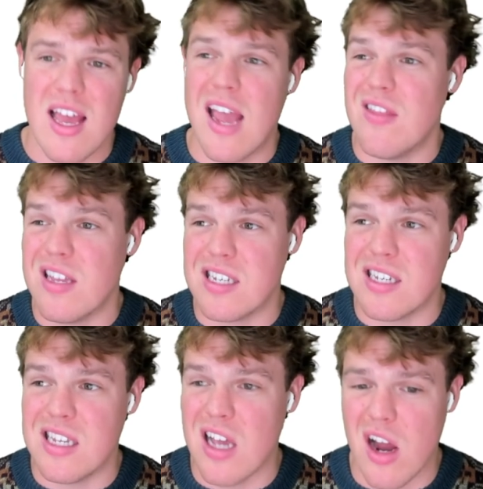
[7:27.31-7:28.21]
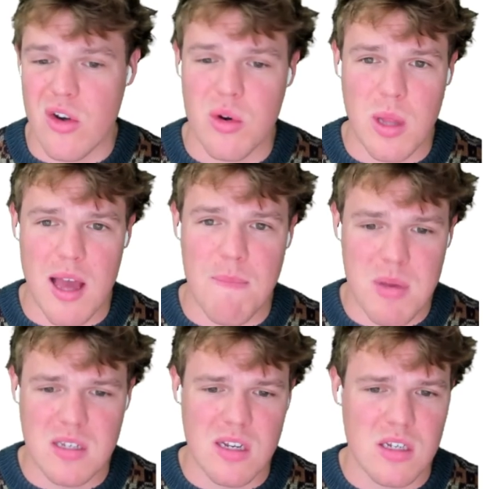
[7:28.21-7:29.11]
and this is the underlying
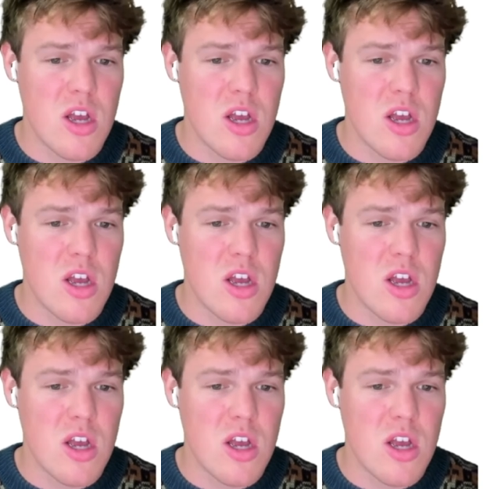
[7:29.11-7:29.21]
business.